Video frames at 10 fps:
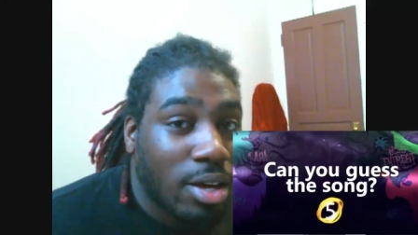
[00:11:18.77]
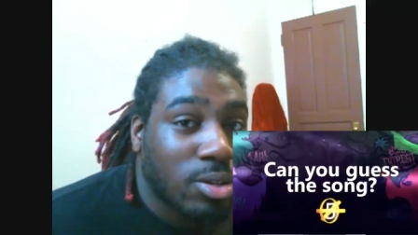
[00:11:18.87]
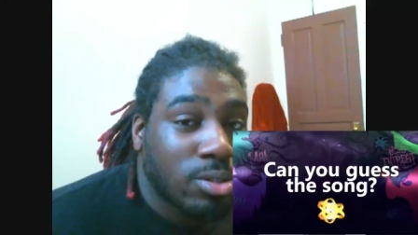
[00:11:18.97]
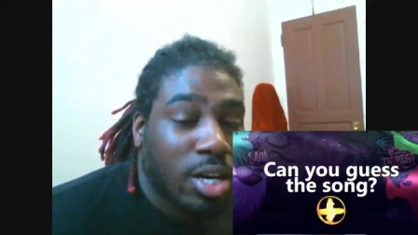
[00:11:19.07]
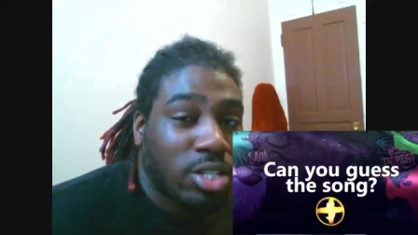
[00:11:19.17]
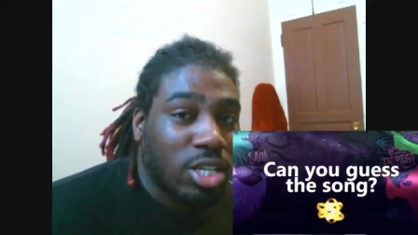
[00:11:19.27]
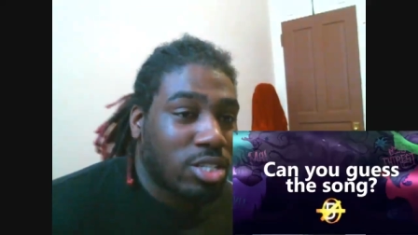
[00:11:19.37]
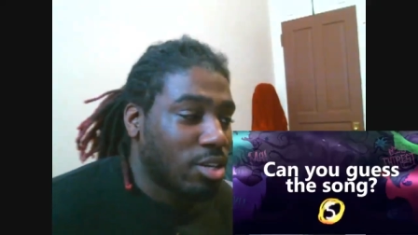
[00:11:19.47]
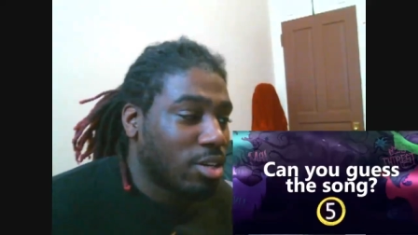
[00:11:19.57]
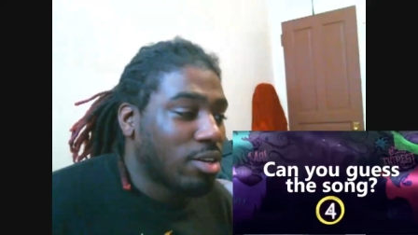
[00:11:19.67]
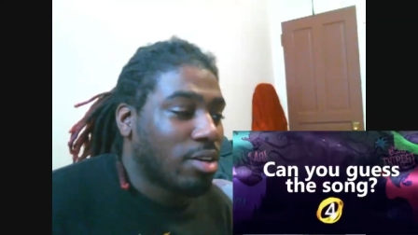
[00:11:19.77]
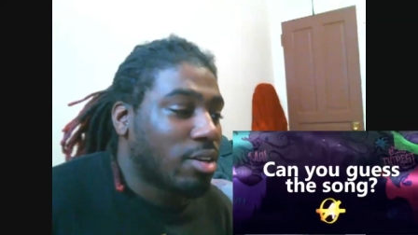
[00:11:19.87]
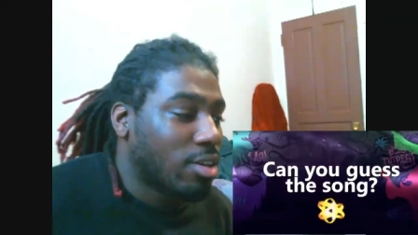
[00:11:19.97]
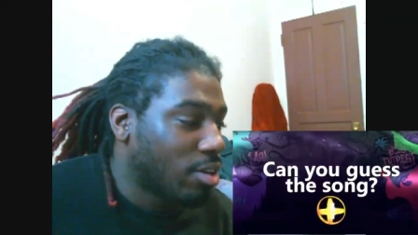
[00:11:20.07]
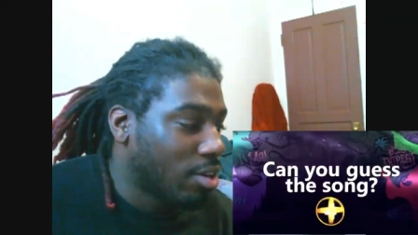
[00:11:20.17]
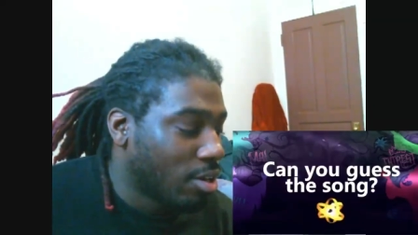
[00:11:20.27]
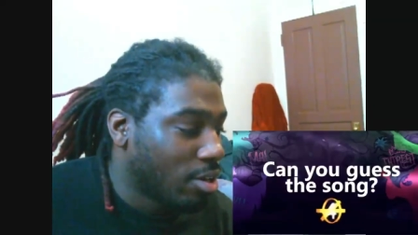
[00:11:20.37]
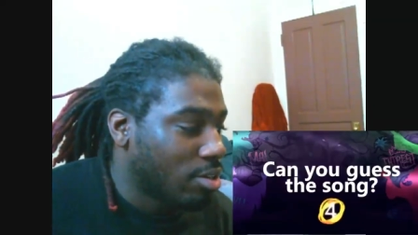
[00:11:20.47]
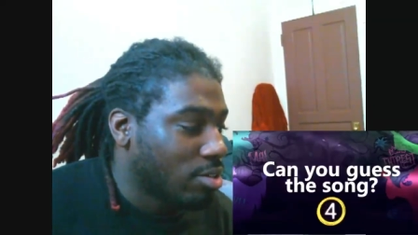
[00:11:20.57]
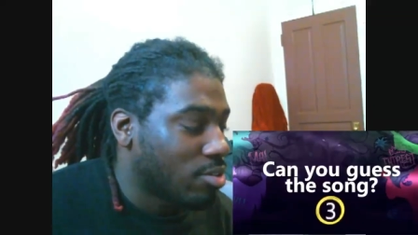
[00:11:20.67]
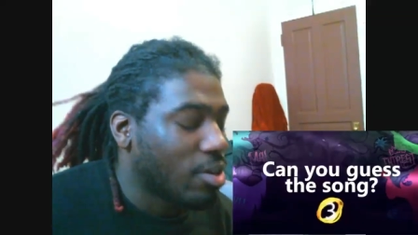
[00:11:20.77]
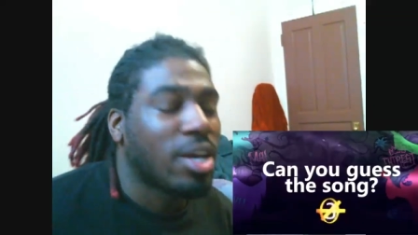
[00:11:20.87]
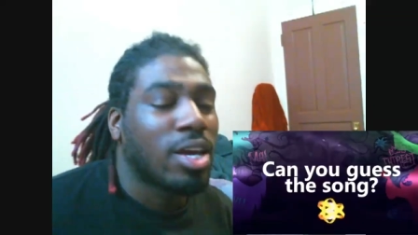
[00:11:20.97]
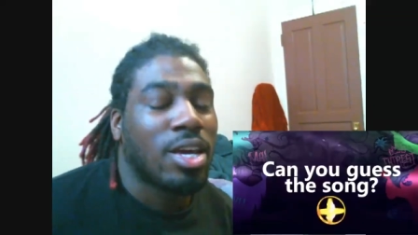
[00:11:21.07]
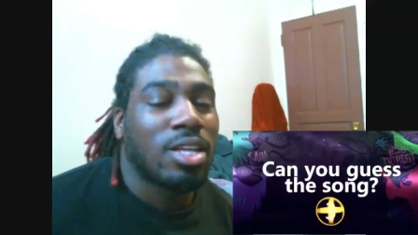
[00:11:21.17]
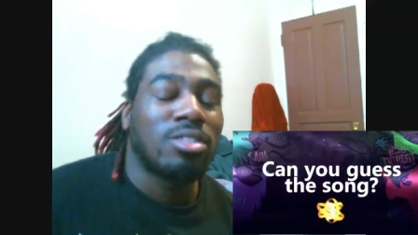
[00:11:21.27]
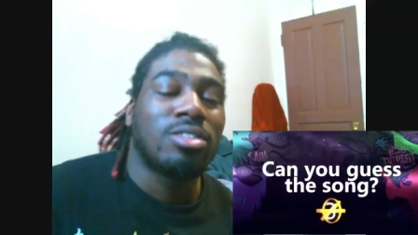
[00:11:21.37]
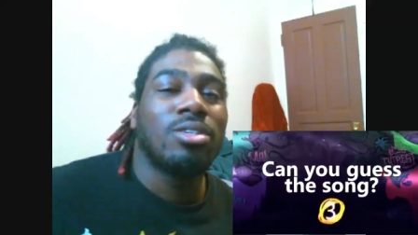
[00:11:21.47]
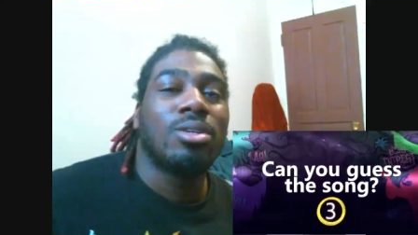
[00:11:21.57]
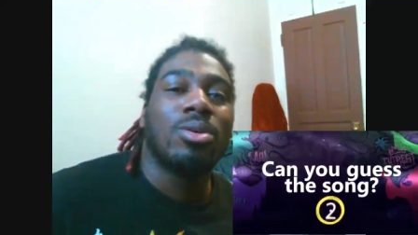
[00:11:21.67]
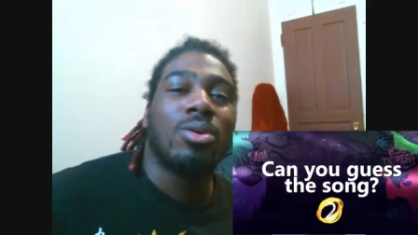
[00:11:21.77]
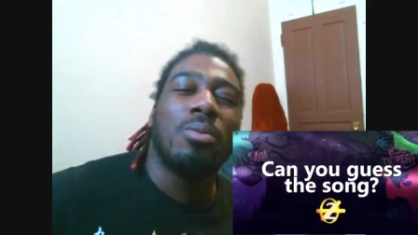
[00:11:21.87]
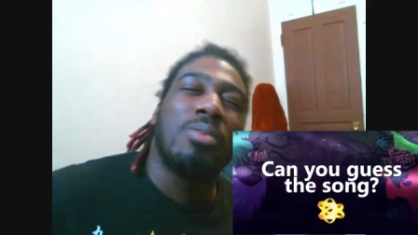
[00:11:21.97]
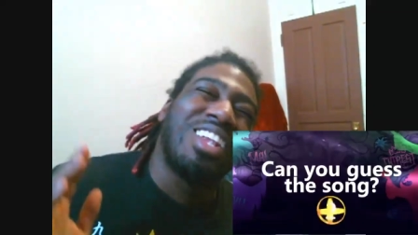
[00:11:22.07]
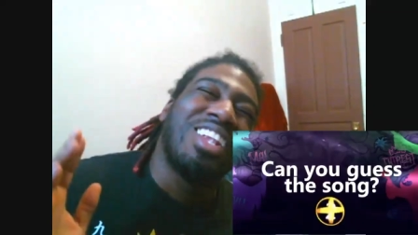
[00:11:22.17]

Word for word: Told you I jinxed it. Strength to